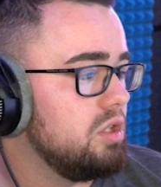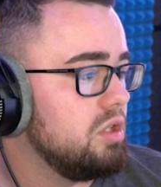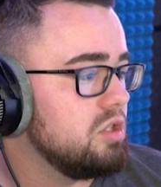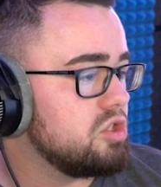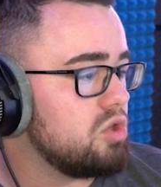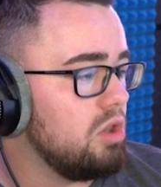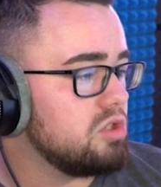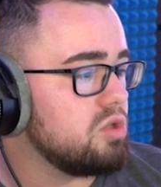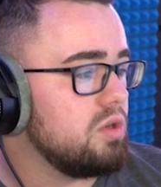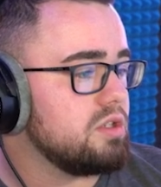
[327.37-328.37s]

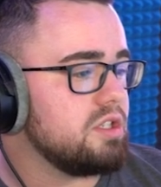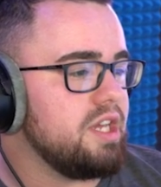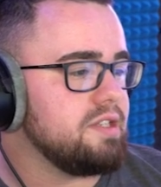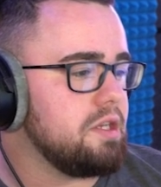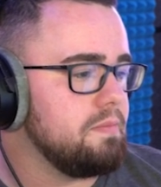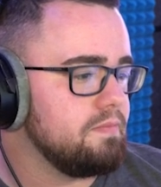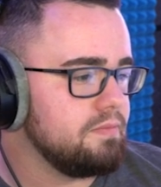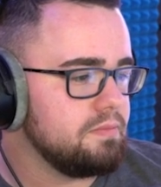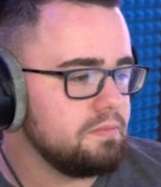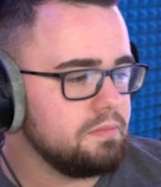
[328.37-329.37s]
Scolosaurus, easy.
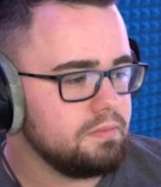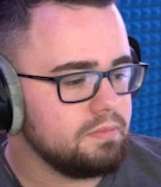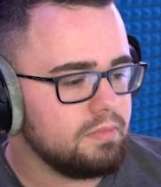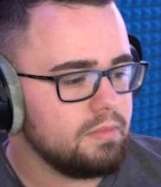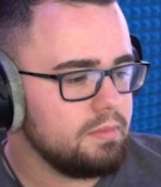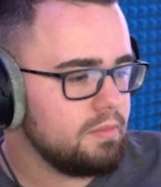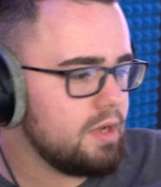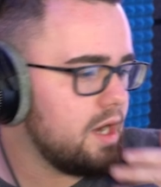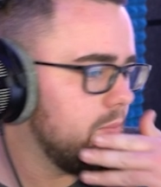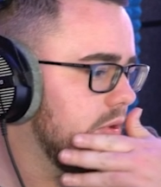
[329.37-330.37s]

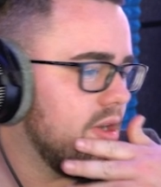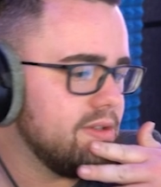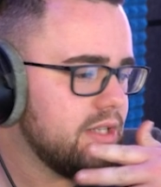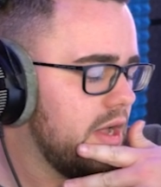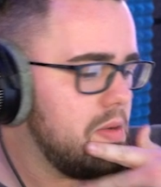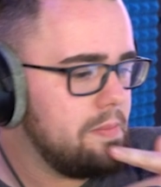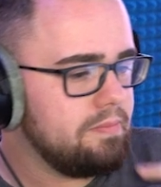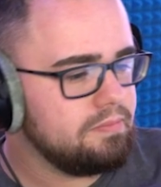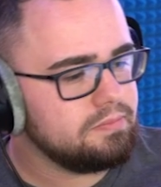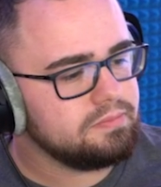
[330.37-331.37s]
I can pronounce that.
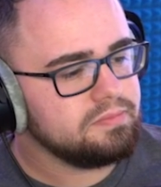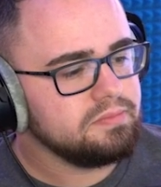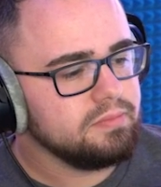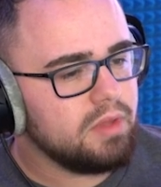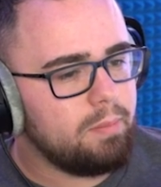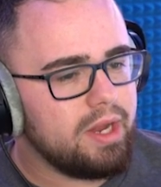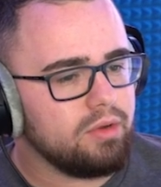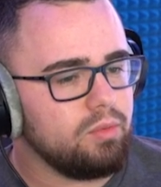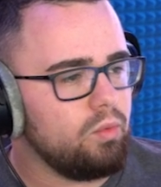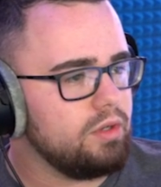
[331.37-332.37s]
The bigger
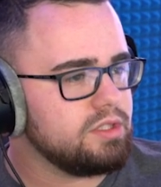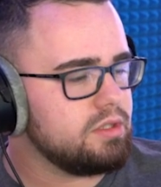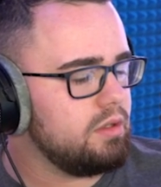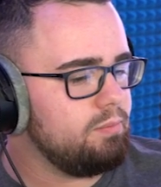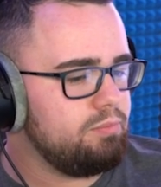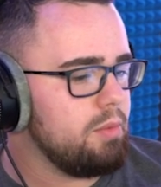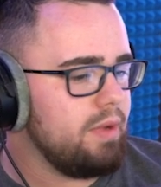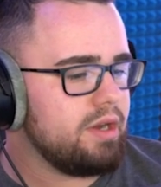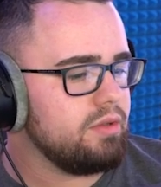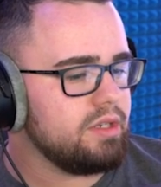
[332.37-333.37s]
the ones, the
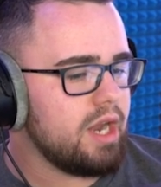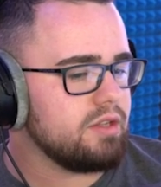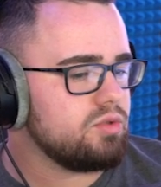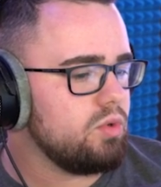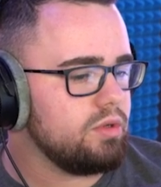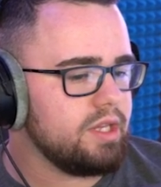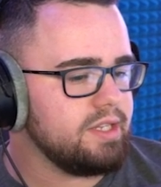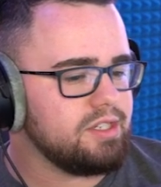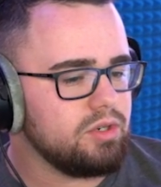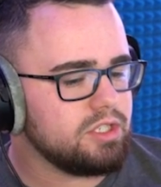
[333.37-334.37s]
bigger the dinosaur, the
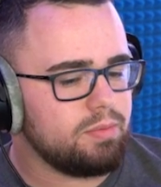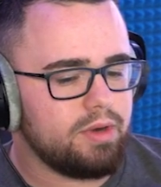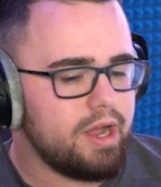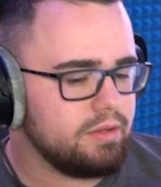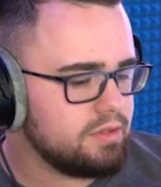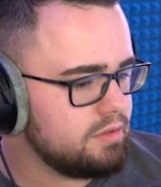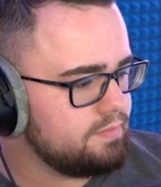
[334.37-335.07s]
easier it is to pronounce.